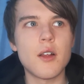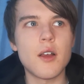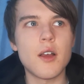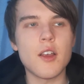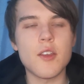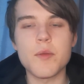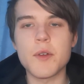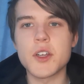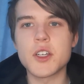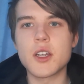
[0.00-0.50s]

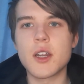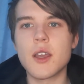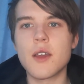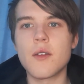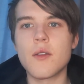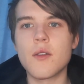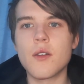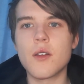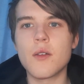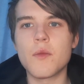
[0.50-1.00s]

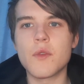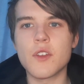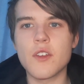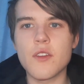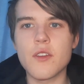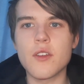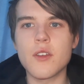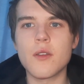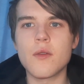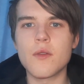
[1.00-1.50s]
especially with
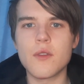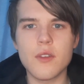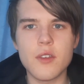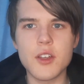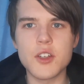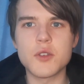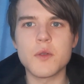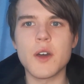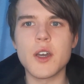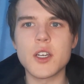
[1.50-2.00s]
the
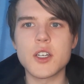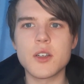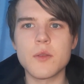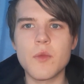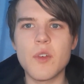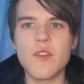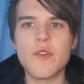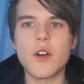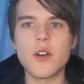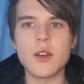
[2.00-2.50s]
situation
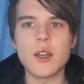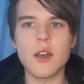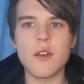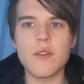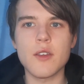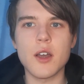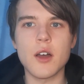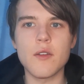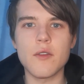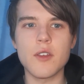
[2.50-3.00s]
we find
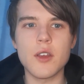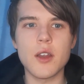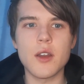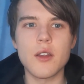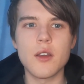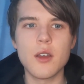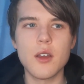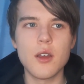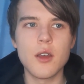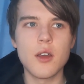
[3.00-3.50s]
ourselves in.
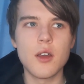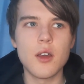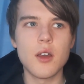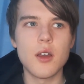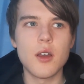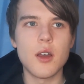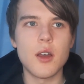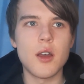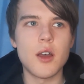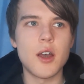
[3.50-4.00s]

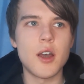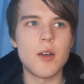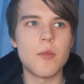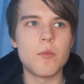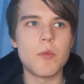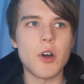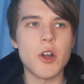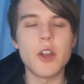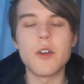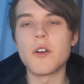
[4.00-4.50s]

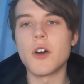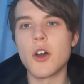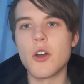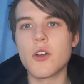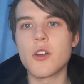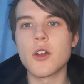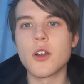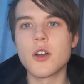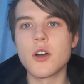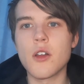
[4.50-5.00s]
I know
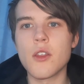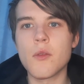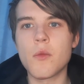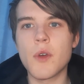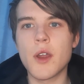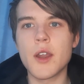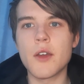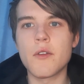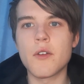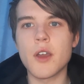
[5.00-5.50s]
Hogan got the
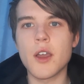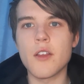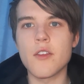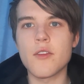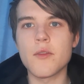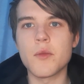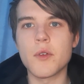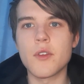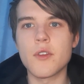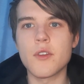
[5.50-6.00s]
winner against
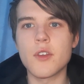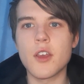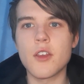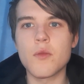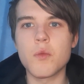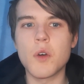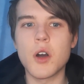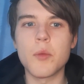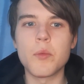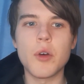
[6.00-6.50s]
Swansea as
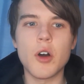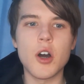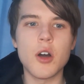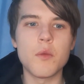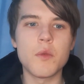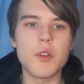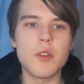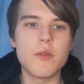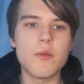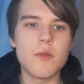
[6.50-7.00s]
well, but I
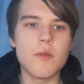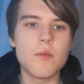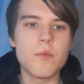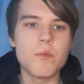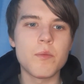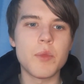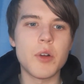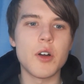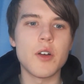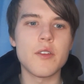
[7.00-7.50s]
would
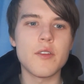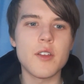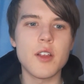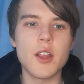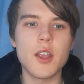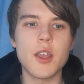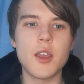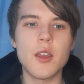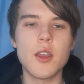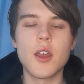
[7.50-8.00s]

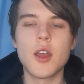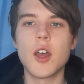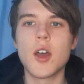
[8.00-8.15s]
personally